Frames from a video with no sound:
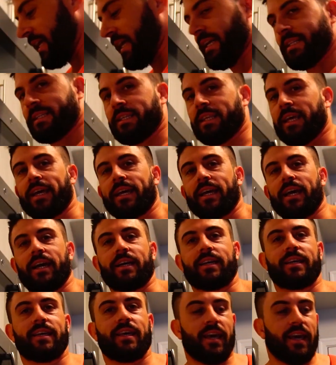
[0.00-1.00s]
eats like a
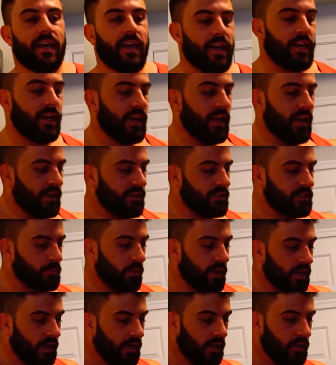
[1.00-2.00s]
king.
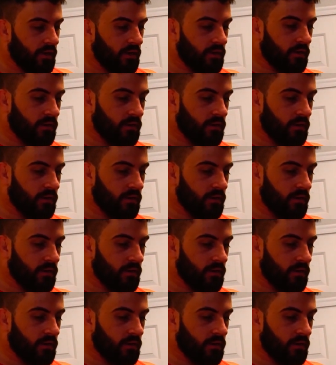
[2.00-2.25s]
Speak.